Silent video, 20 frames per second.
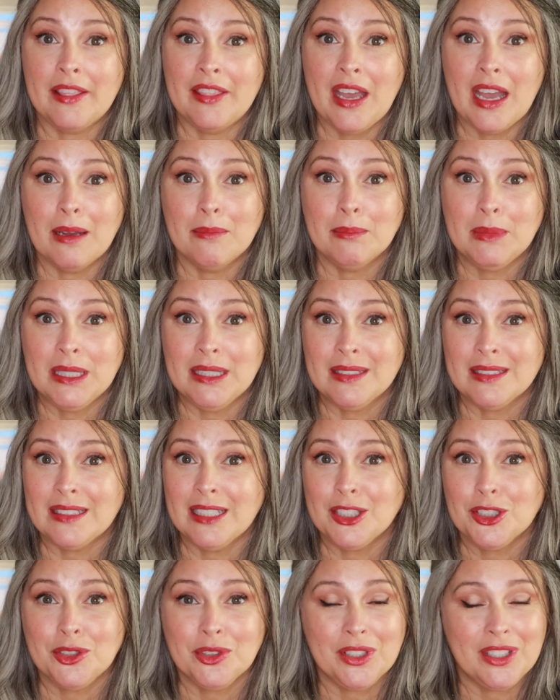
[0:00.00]
that means
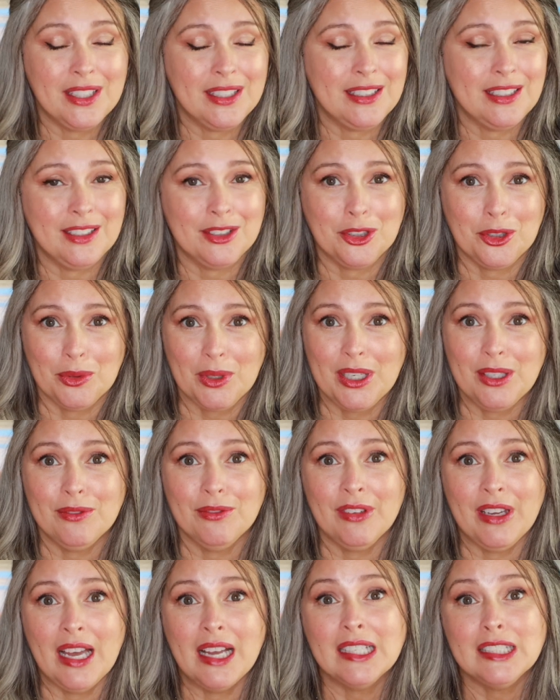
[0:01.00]
that you're getting a great
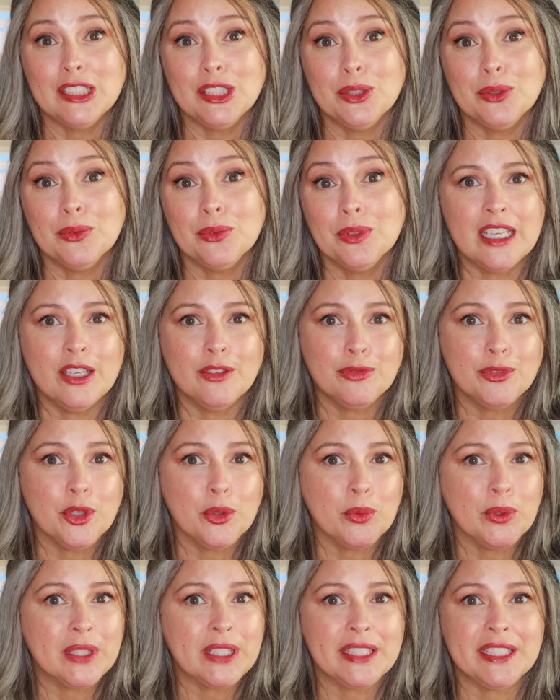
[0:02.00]
value. If
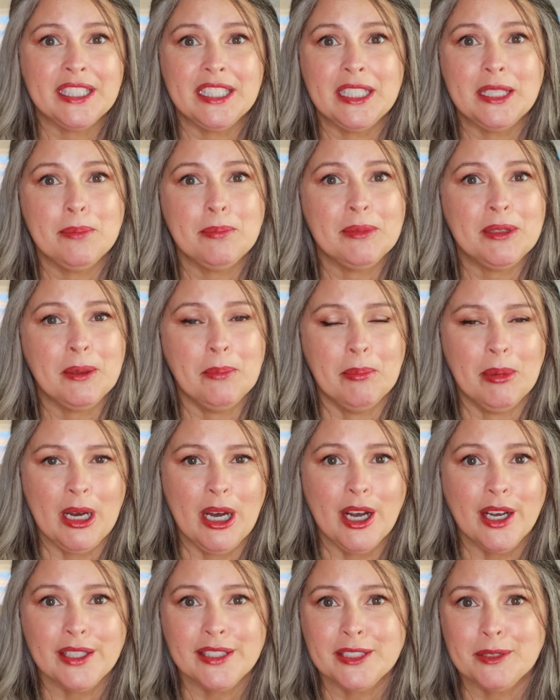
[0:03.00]
you want to keep the
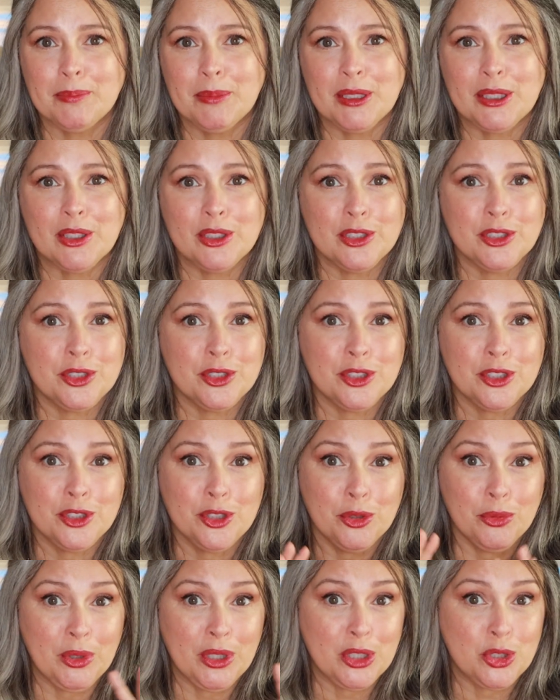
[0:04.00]
box because
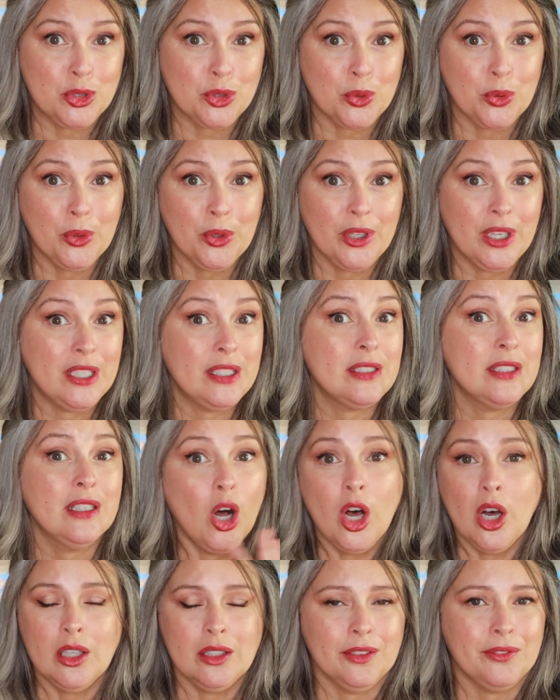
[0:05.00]
you enjoyed
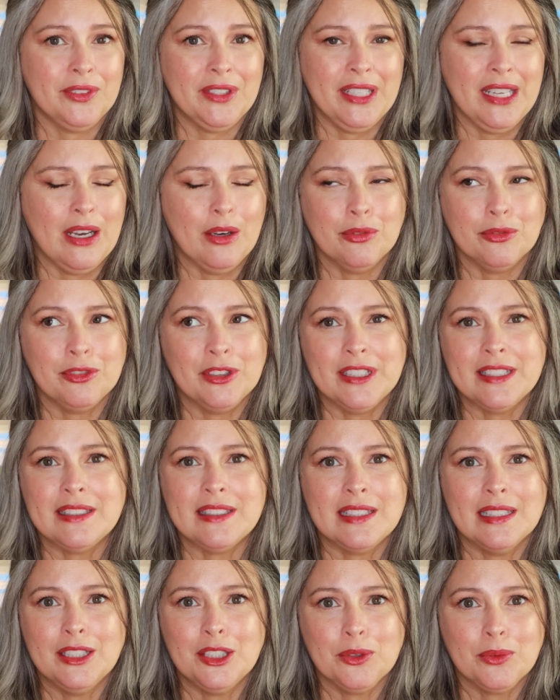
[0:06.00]
all of the
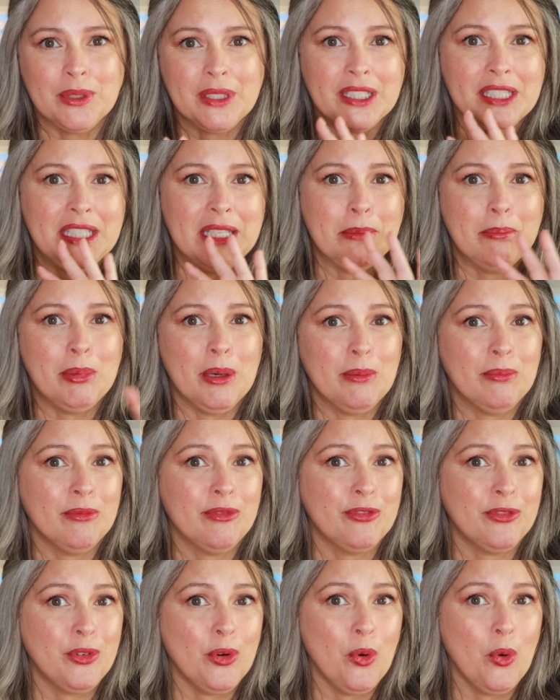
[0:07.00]
outfits and you want to keep them
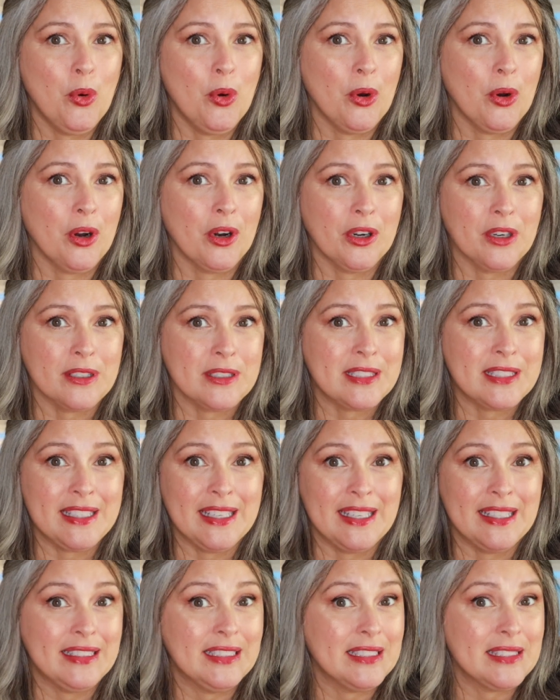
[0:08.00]
for,
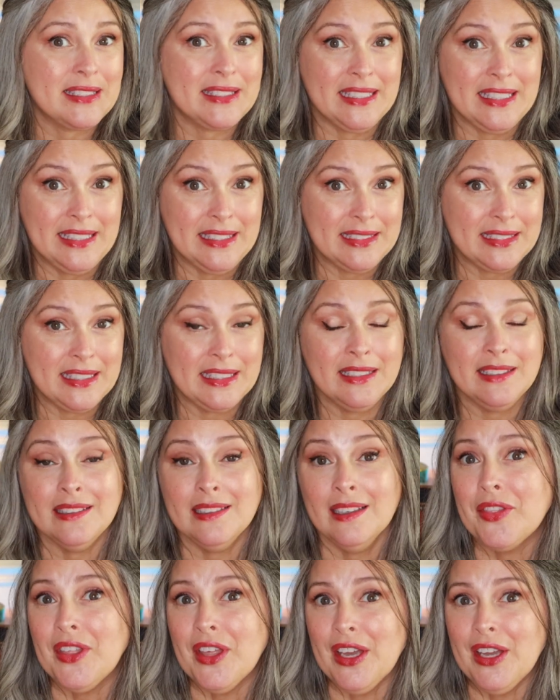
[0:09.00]
say, the season,
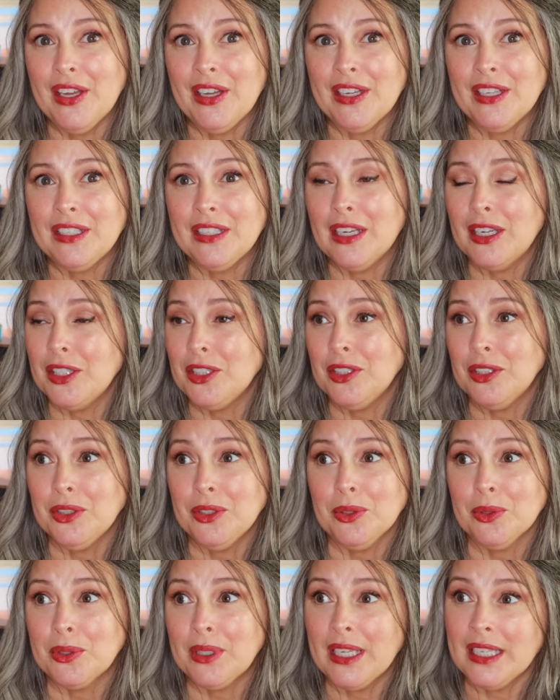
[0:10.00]
then
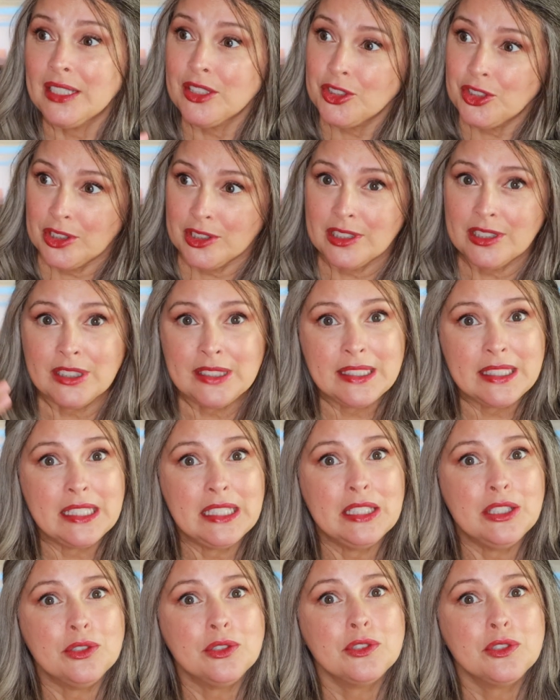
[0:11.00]
you can just
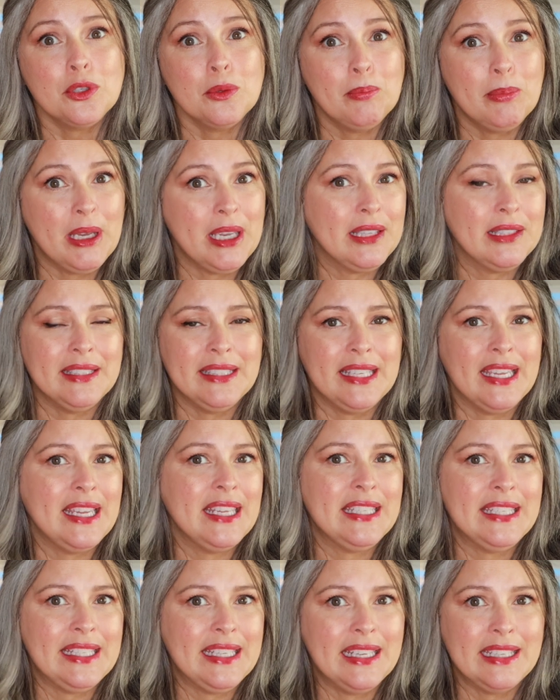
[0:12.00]
continue to pay the
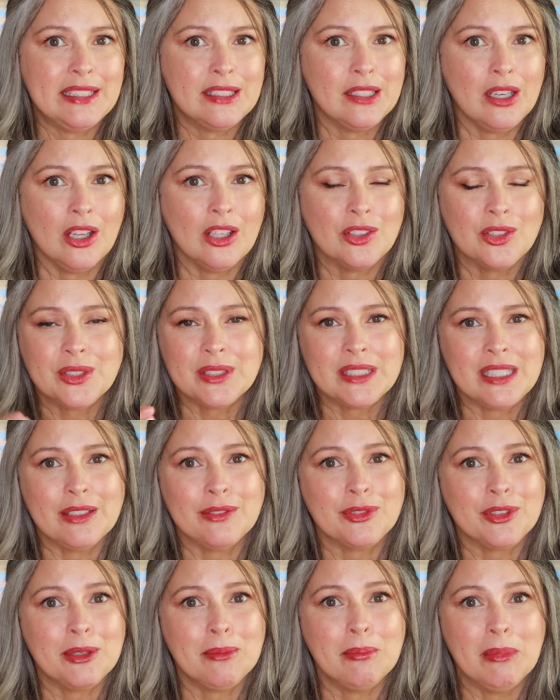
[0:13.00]
$88
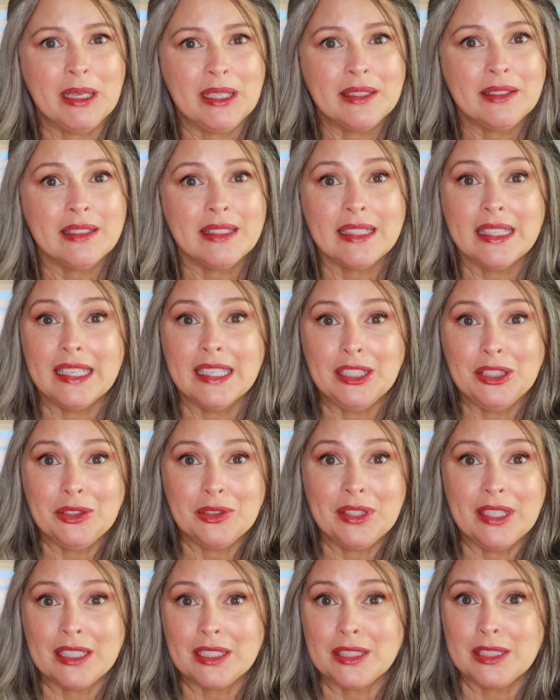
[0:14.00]
every month and
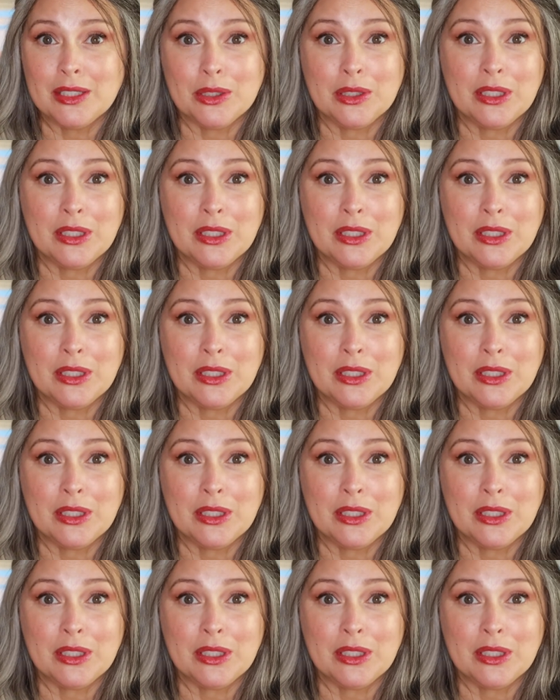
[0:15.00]
you get to